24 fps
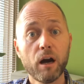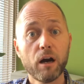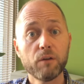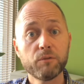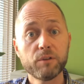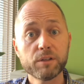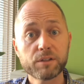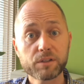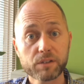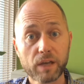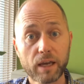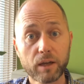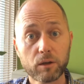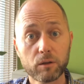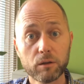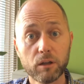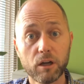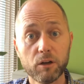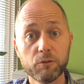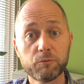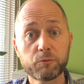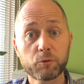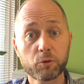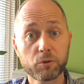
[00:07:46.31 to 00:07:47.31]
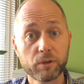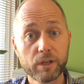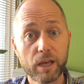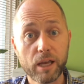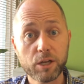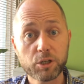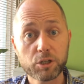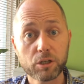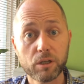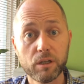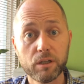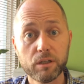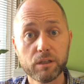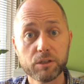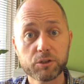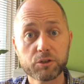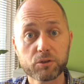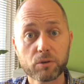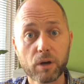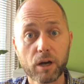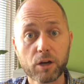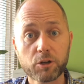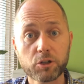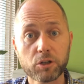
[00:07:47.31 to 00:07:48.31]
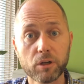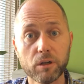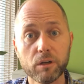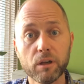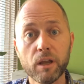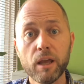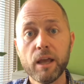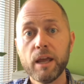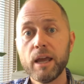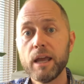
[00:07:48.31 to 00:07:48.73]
of the cycle of creation and destruction.